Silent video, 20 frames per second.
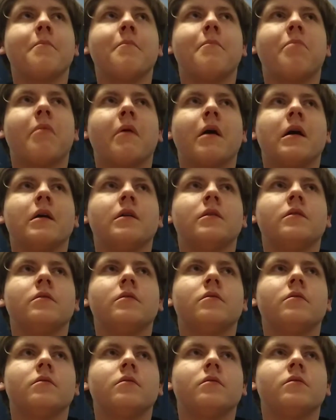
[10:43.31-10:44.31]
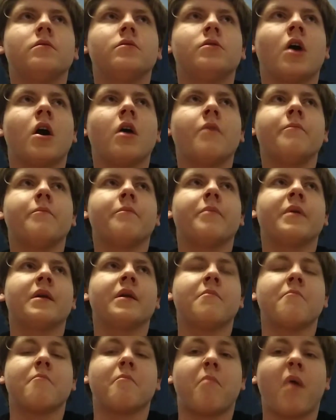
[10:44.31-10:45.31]
I know YouTubers that are
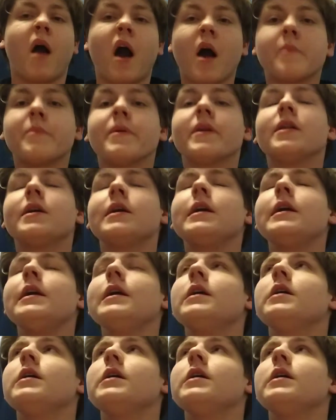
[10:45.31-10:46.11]
from Maine that are